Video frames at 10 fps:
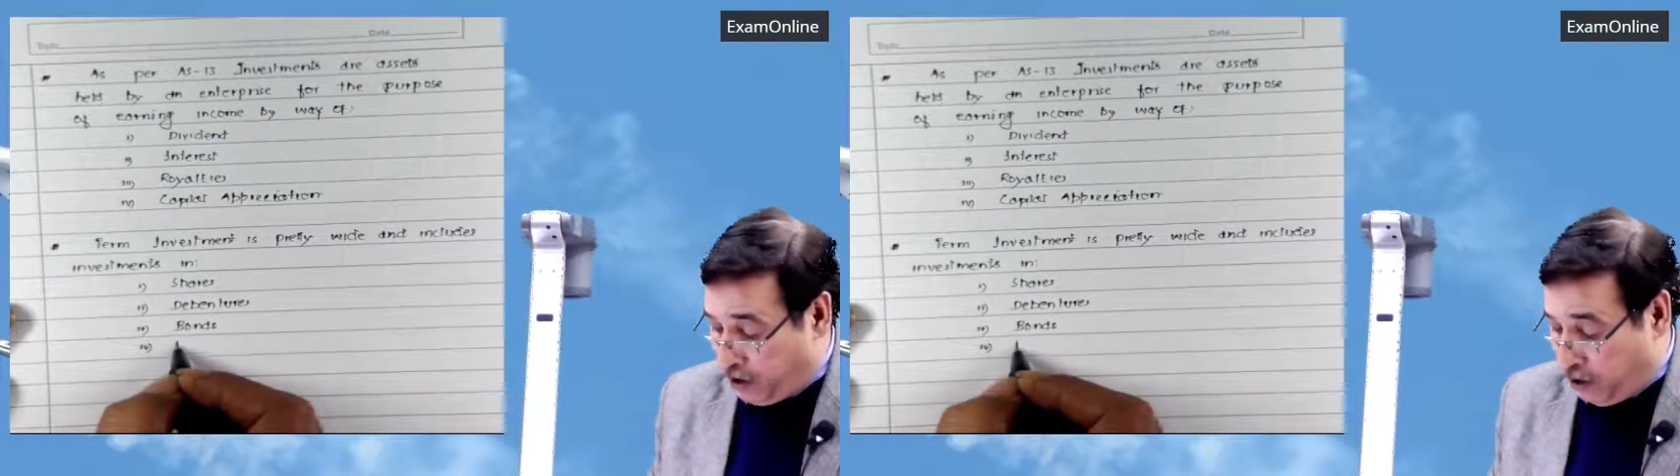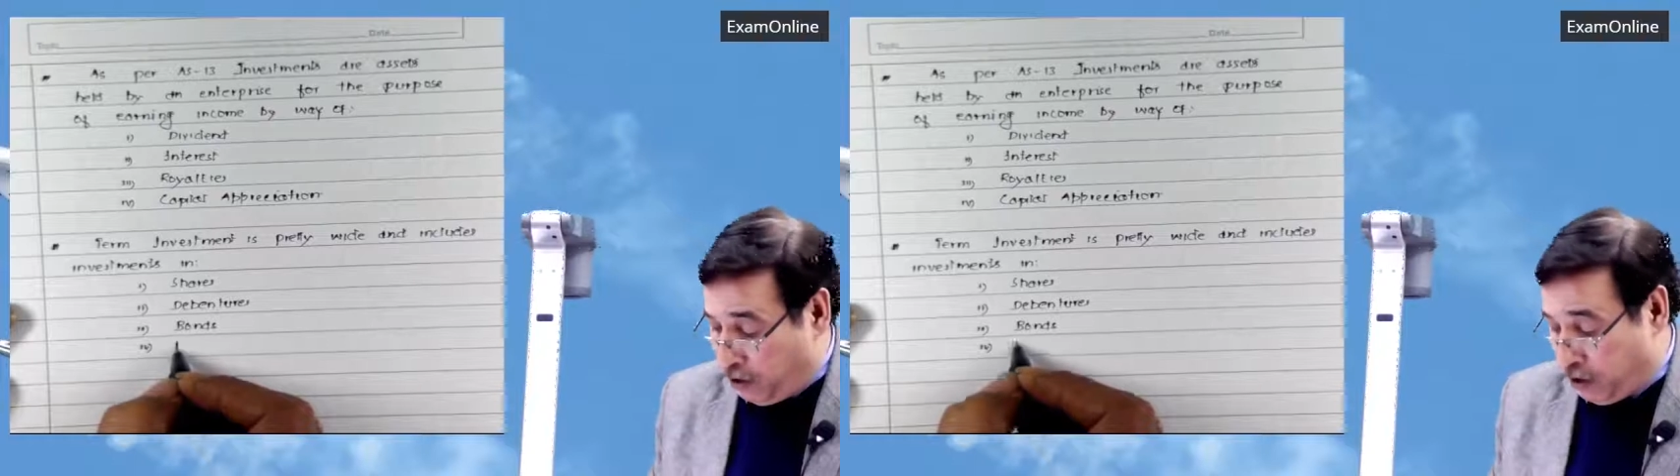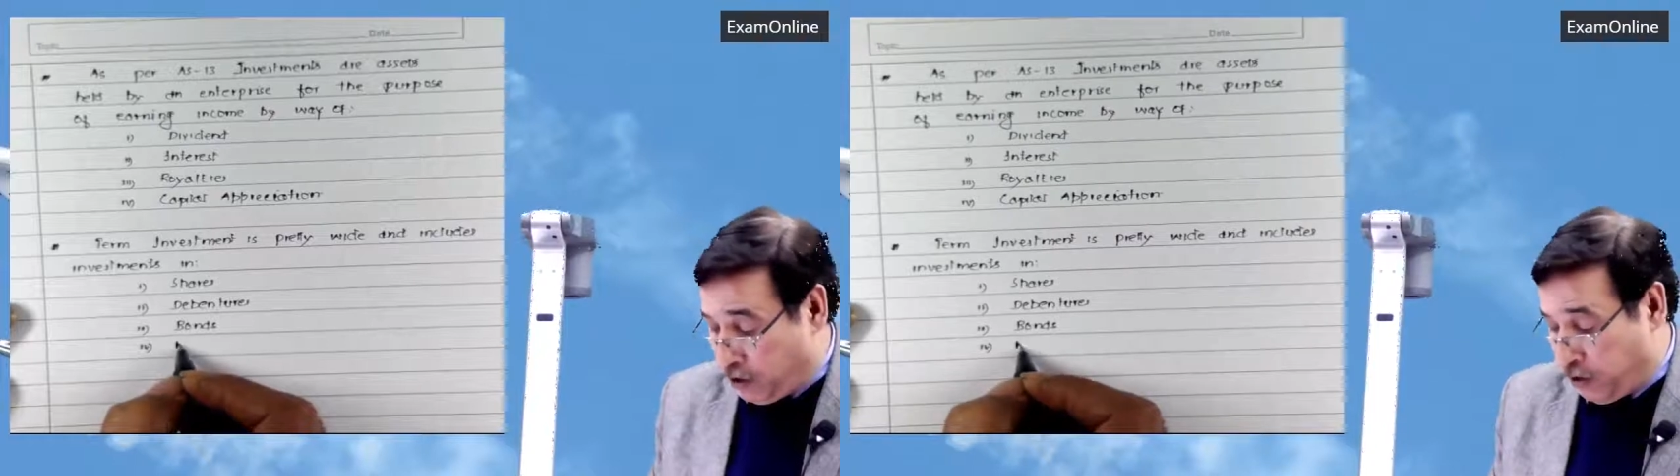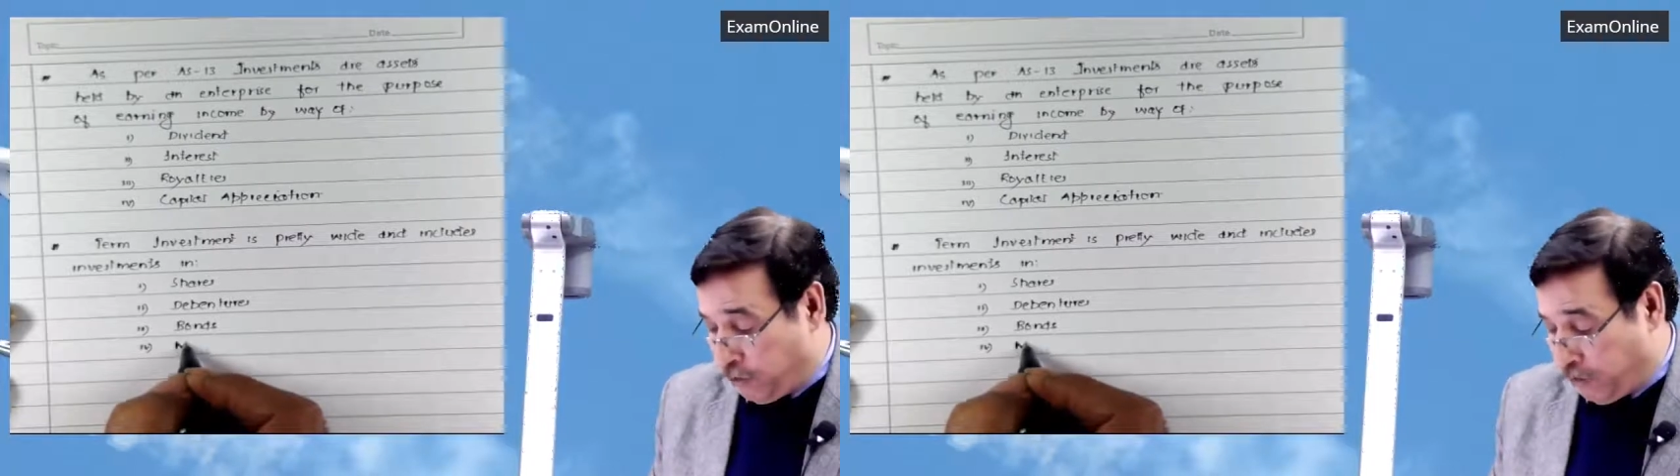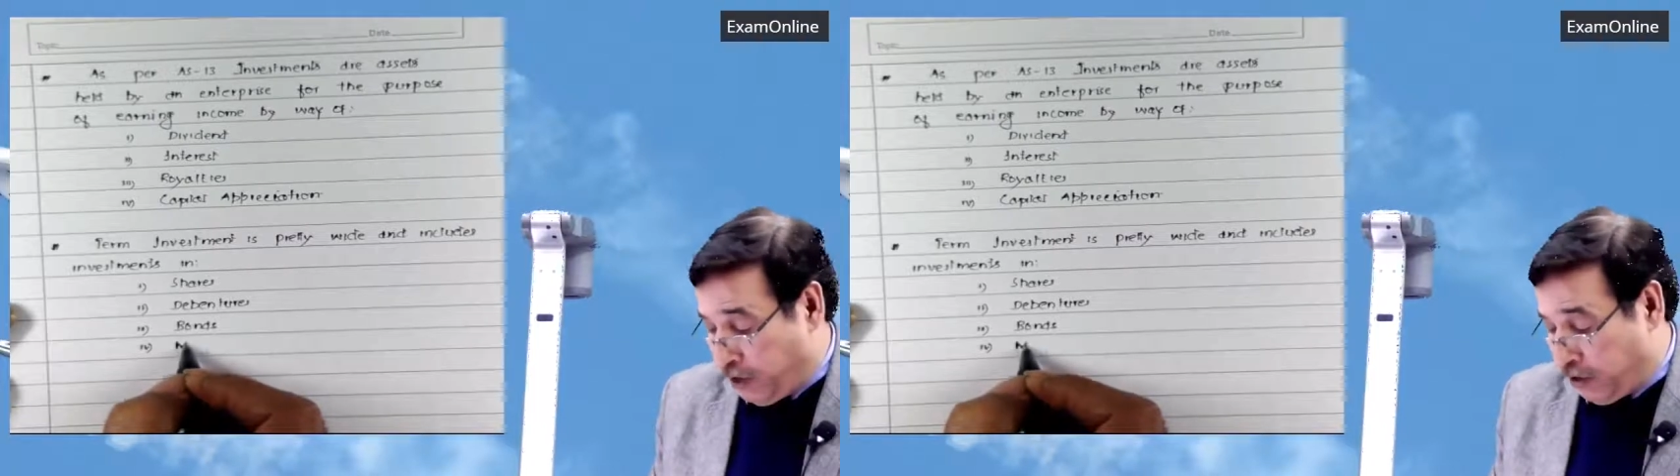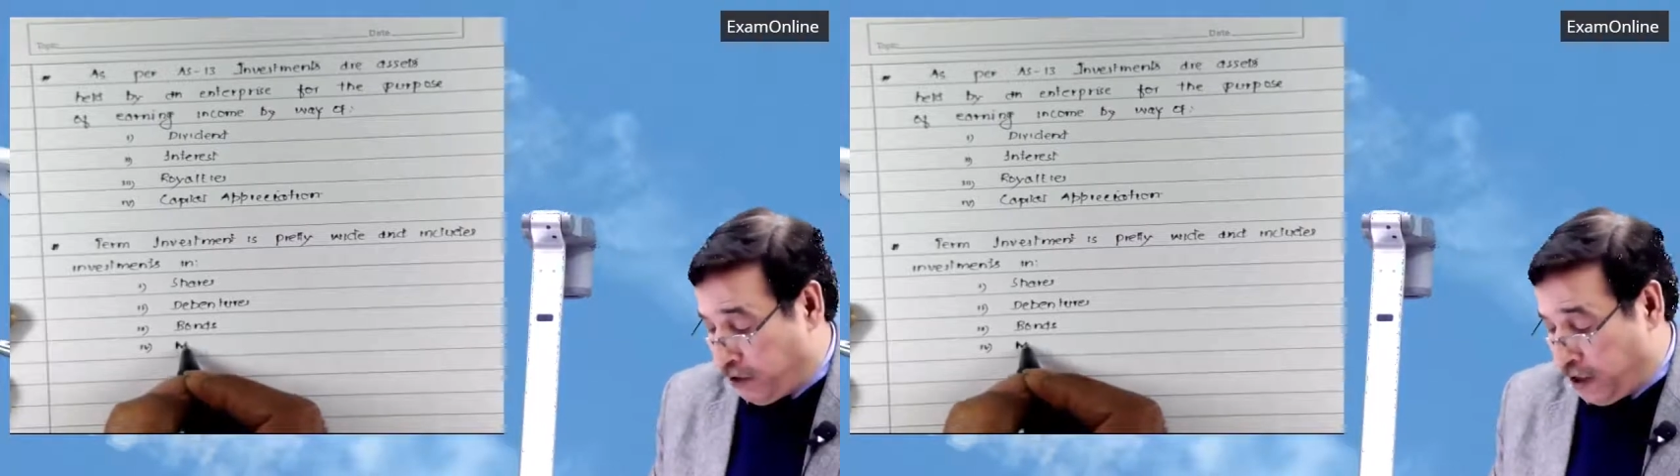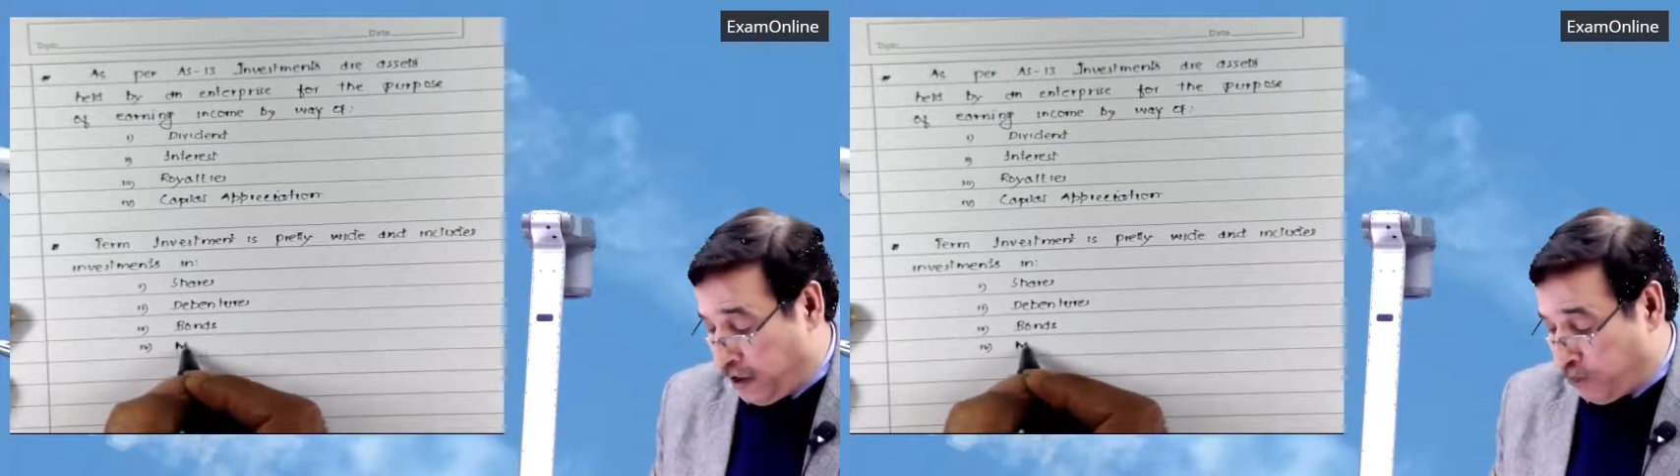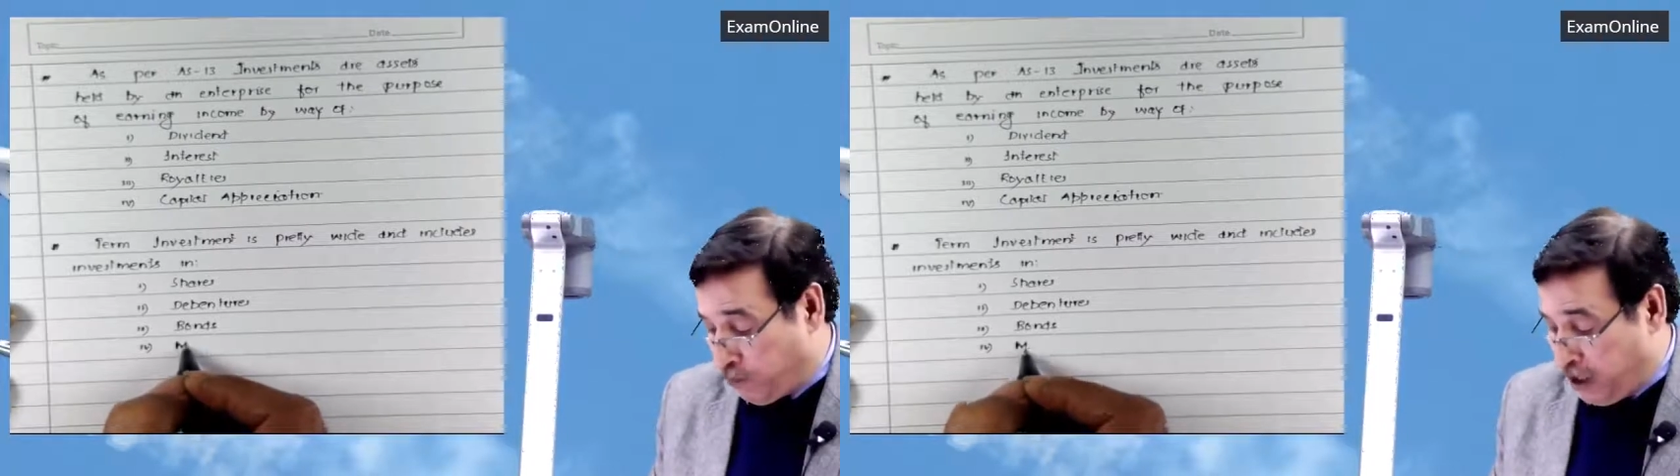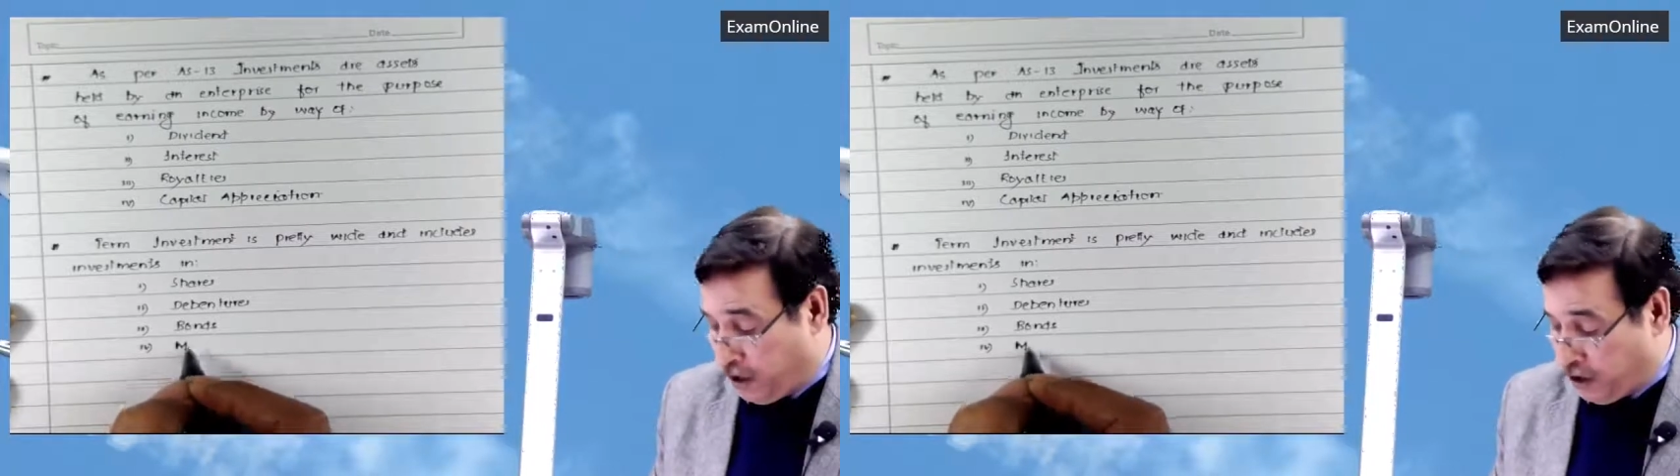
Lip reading: Lots of advertisement